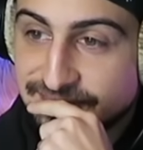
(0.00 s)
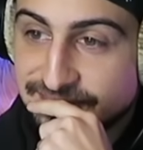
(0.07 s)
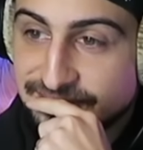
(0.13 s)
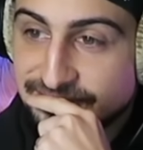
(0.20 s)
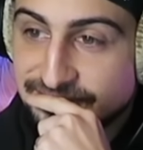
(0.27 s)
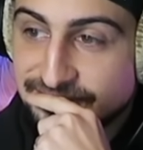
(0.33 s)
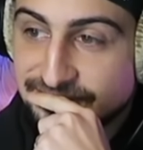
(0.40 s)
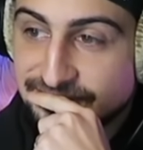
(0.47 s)

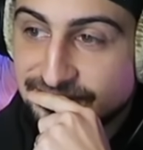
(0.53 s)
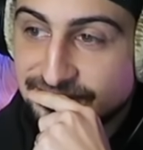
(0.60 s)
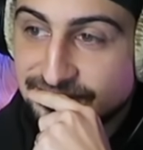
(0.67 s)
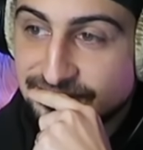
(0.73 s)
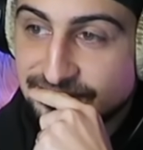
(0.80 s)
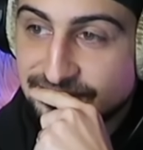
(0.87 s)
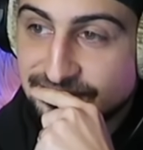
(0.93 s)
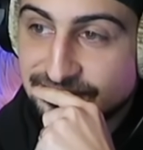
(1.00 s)

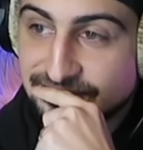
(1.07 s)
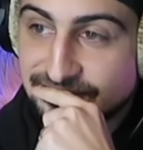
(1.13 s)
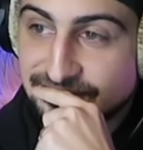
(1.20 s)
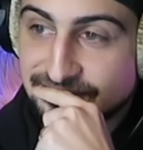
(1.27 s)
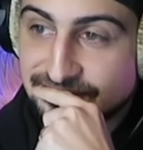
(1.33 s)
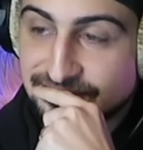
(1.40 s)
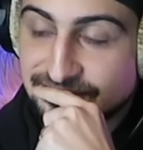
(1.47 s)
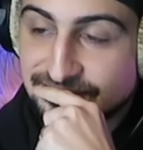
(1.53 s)

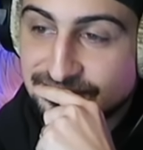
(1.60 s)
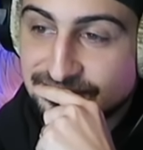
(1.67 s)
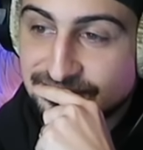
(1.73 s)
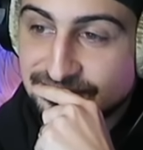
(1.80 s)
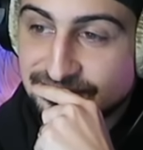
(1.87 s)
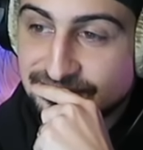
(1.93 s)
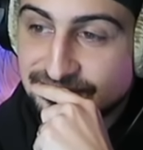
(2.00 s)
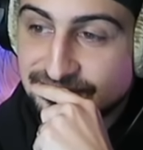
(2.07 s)
No words are spoken by the person on screen.